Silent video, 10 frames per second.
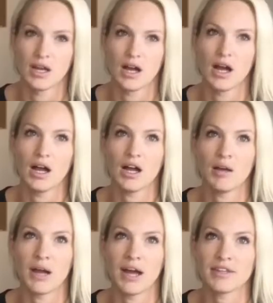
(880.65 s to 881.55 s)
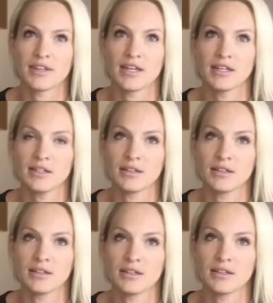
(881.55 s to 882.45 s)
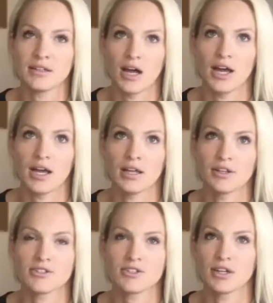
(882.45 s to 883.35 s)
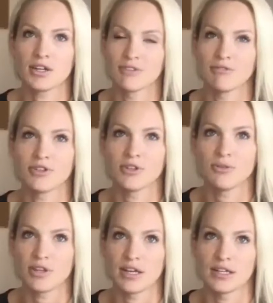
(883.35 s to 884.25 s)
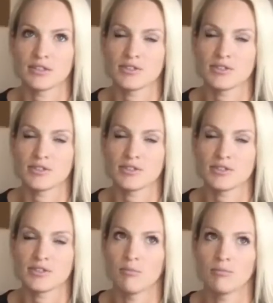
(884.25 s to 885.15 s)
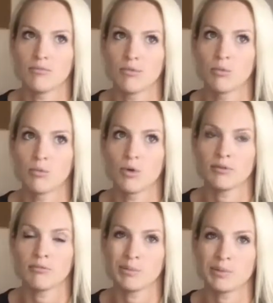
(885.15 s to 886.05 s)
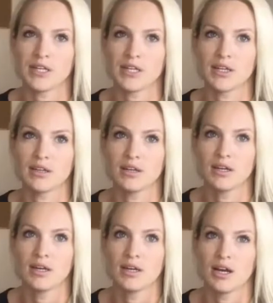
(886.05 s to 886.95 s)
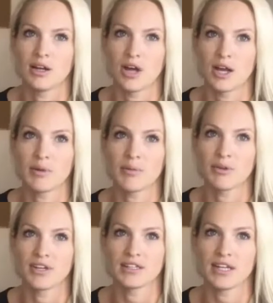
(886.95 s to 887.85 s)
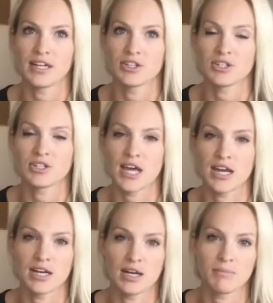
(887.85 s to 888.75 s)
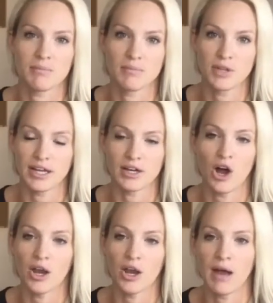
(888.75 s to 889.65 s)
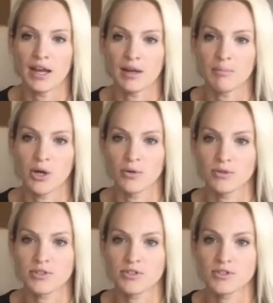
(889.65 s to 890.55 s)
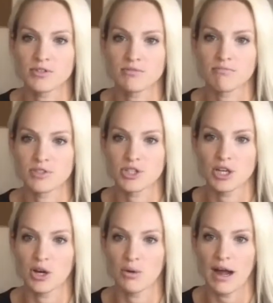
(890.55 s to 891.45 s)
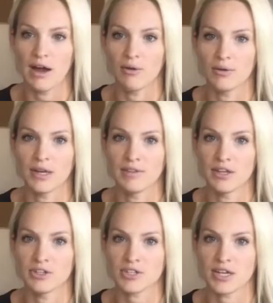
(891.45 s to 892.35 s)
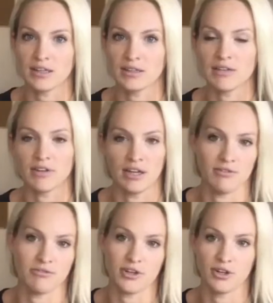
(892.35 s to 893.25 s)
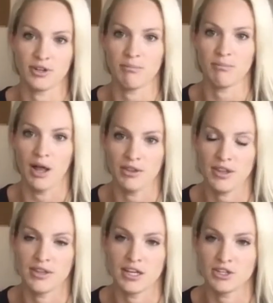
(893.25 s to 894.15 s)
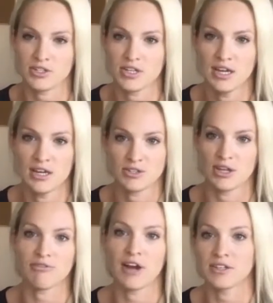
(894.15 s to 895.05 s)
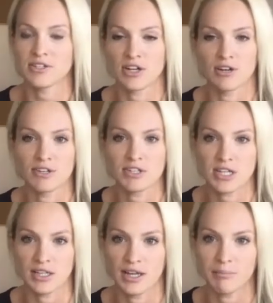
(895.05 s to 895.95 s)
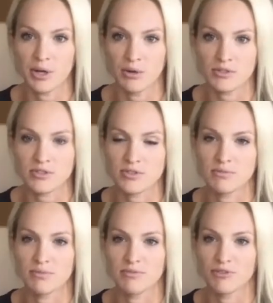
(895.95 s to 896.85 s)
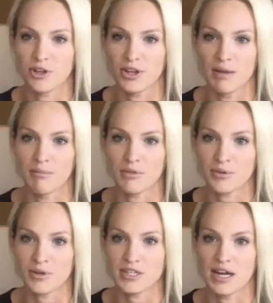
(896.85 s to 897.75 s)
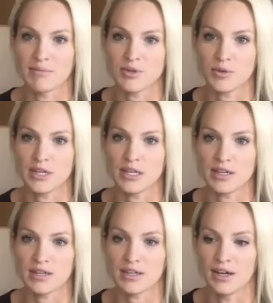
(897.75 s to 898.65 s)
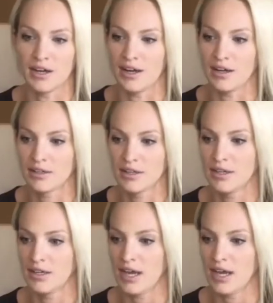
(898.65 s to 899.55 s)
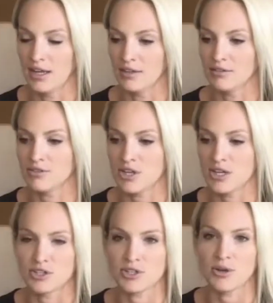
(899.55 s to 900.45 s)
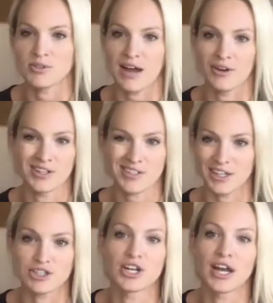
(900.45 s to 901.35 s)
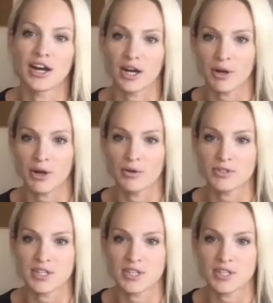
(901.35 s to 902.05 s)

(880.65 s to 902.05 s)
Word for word: um, i think a lot there's a, a few things um, one would be a lot of people think they can just set it up like an automatic post to go out and then just like leave it for the month and they just so they find a service that like posts for them three times a week uh, and it just goes out and it's like a generic post